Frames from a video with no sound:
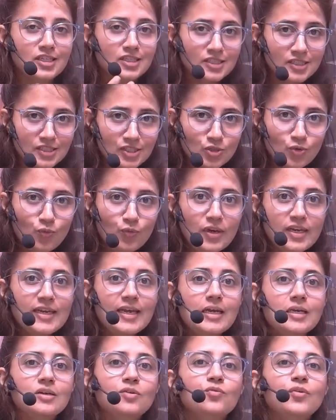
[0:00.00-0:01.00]
Yes, you will
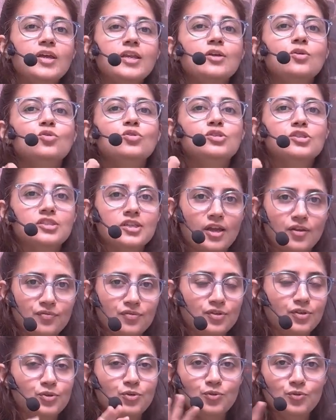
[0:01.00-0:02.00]
get a very good
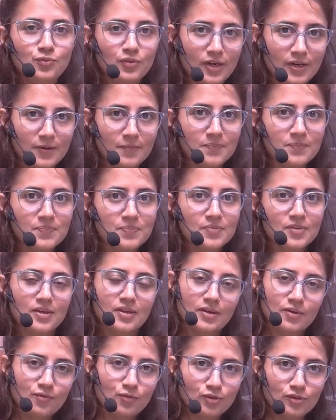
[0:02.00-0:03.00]
stipend, don't worry,
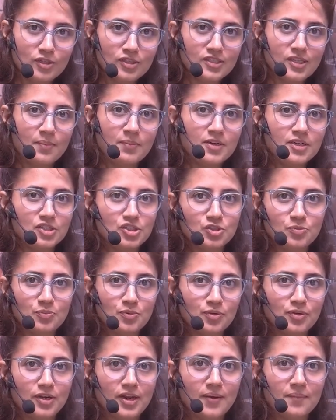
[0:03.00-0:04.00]
for this apprenticeship
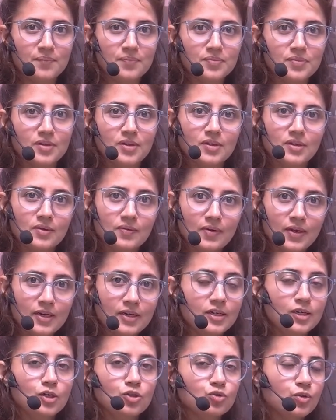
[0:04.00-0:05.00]
program, right?